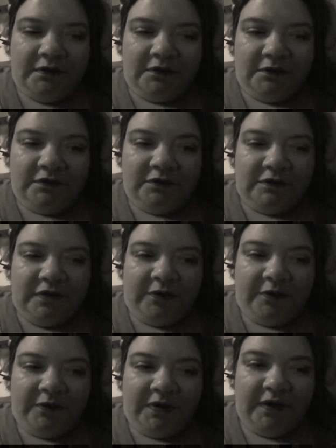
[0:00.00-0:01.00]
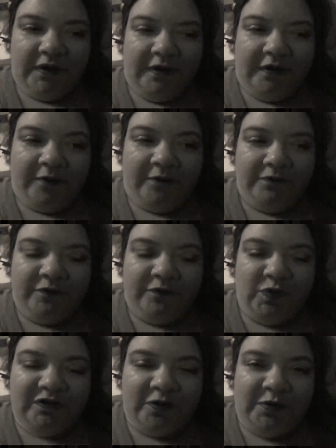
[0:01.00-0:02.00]
So,
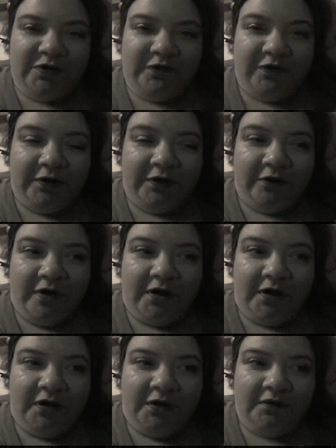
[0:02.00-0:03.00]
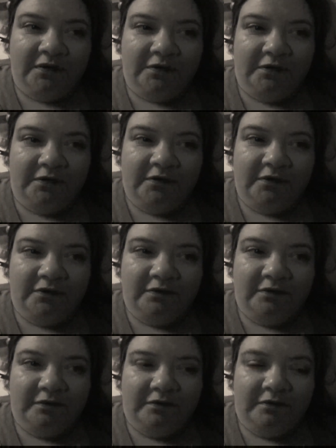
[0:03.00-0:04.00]
when someone's feeling cruddy,
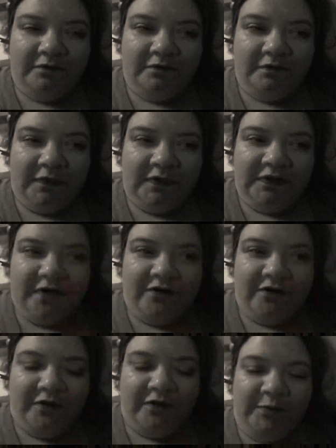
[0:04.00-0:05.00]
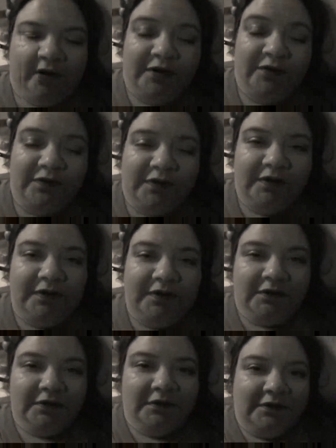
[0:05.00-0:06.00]
it's hard for them to give a
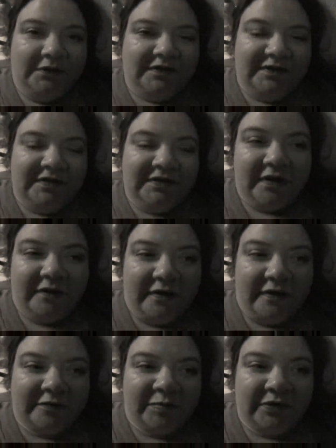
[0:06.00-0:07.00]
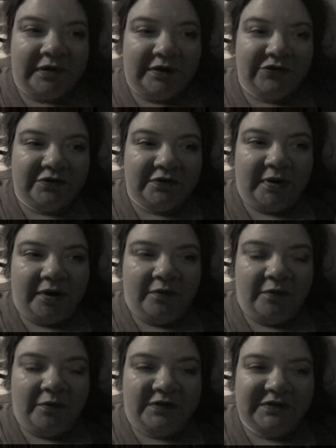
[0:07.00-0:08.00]
detailed explanation
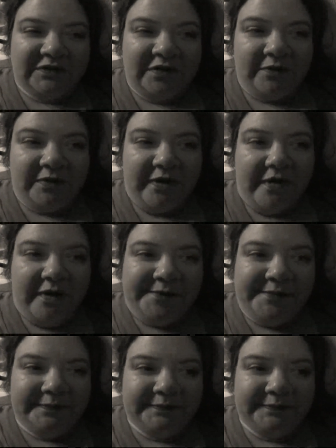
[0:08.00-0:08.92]
about what's going on.